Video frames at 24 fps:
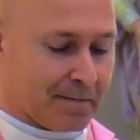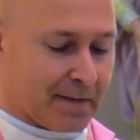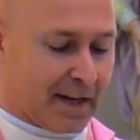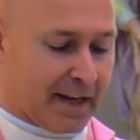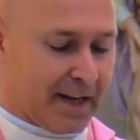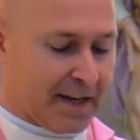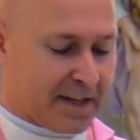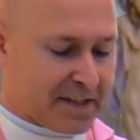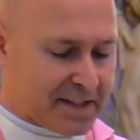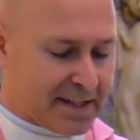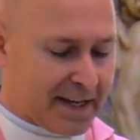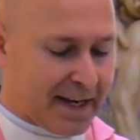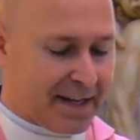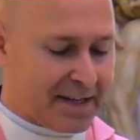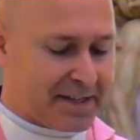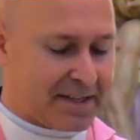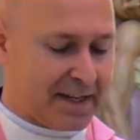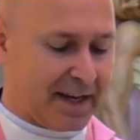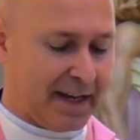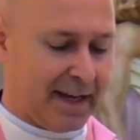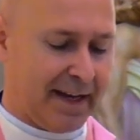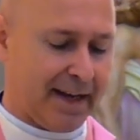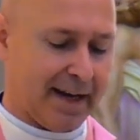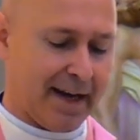And it's
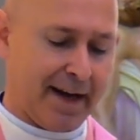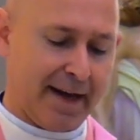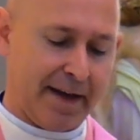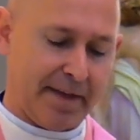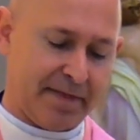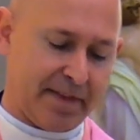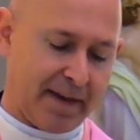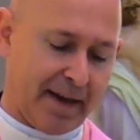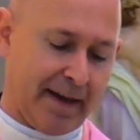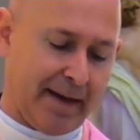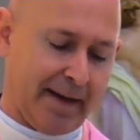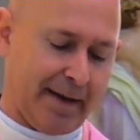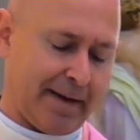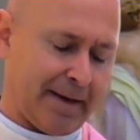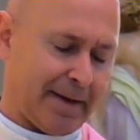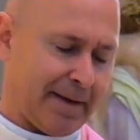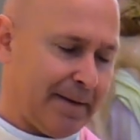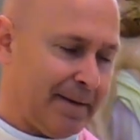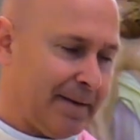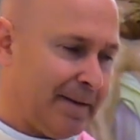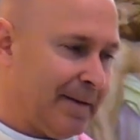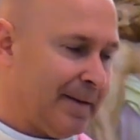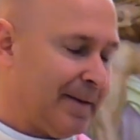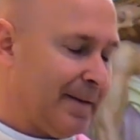easy, I think,
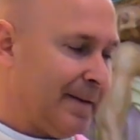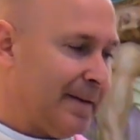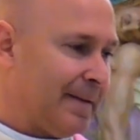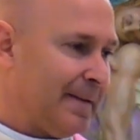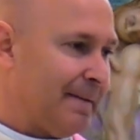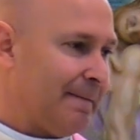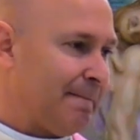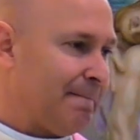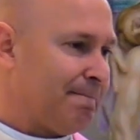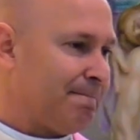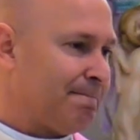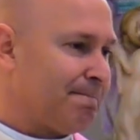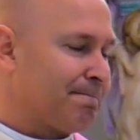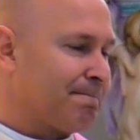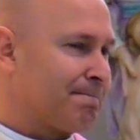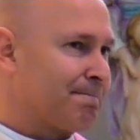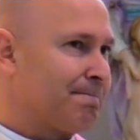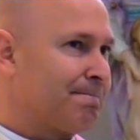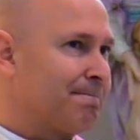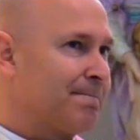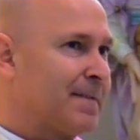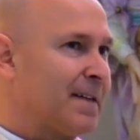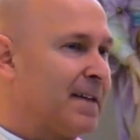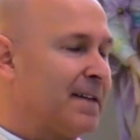
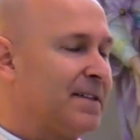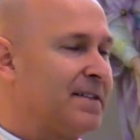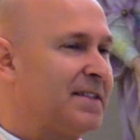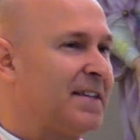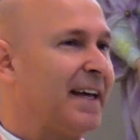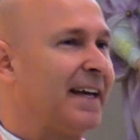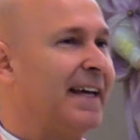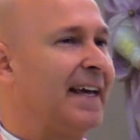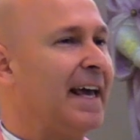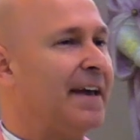to